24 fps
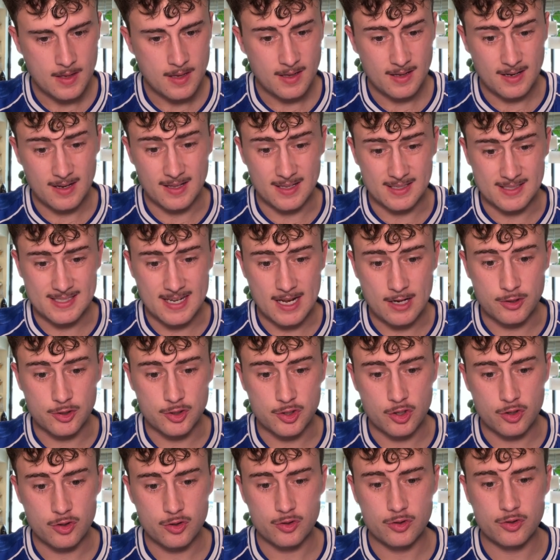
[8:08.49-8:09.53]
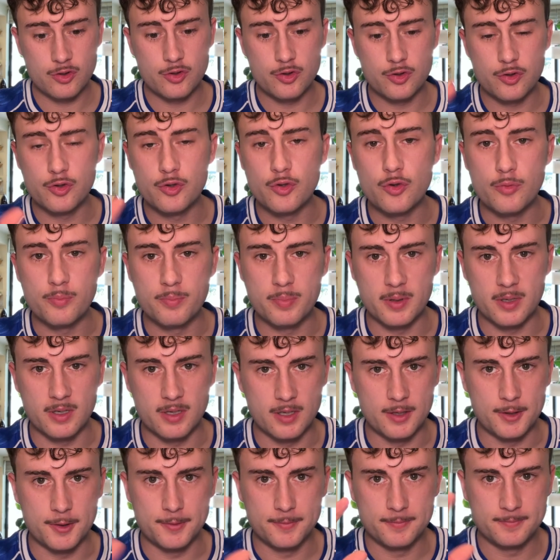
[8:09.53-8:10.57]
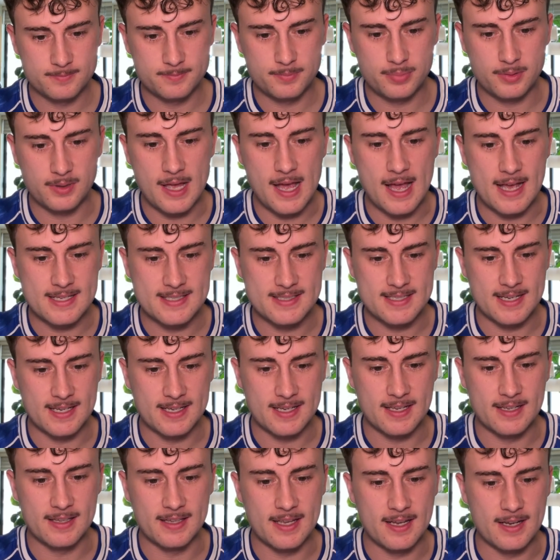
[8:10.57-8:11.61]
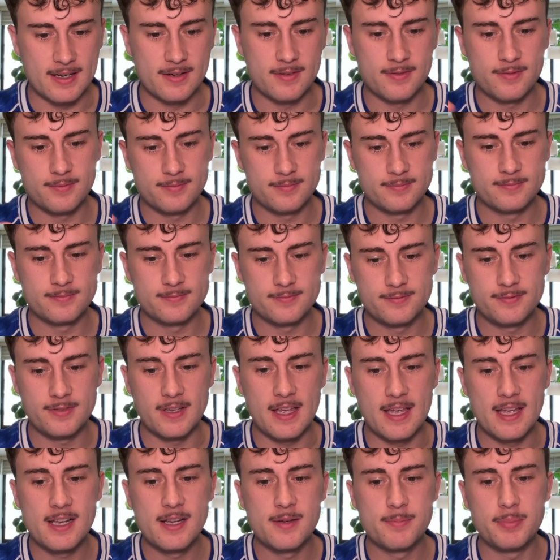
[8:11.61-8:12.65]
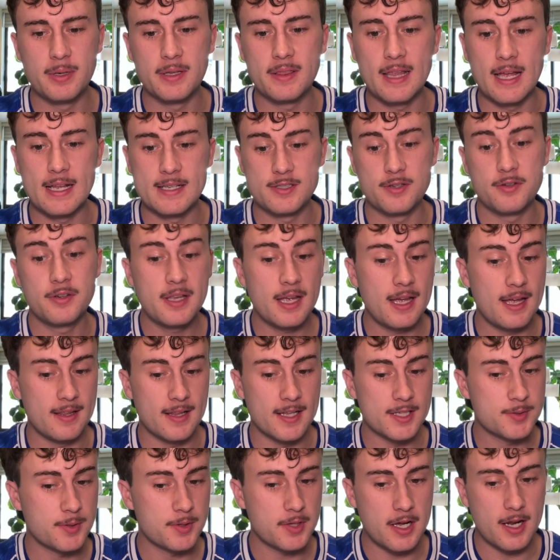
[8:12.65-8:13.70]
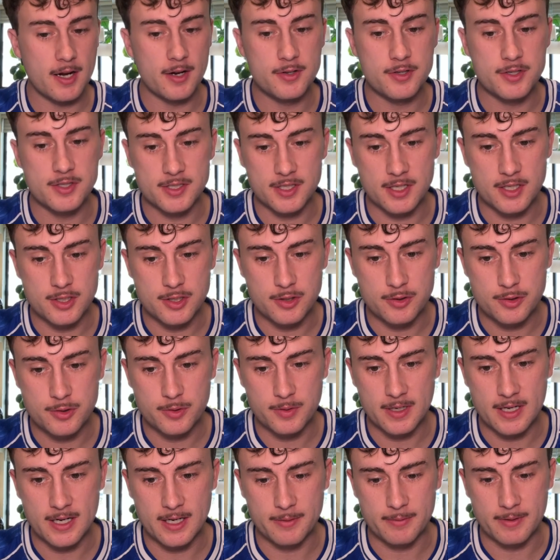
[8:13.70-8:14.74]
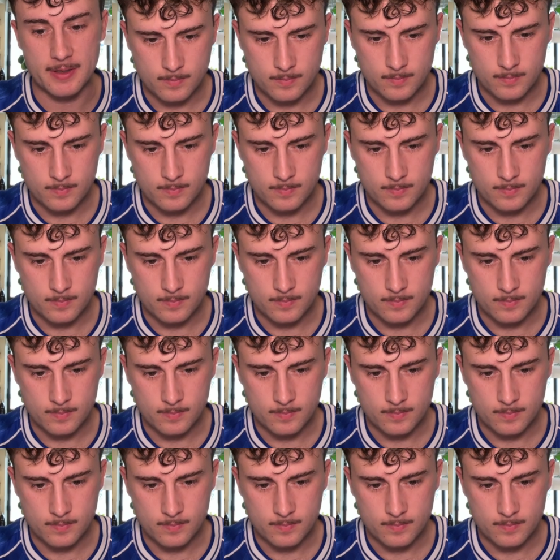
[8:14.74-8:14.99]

That sounds super plastic and like fake, but that's okay. That's what the AutoTune's gonna do to it anyway.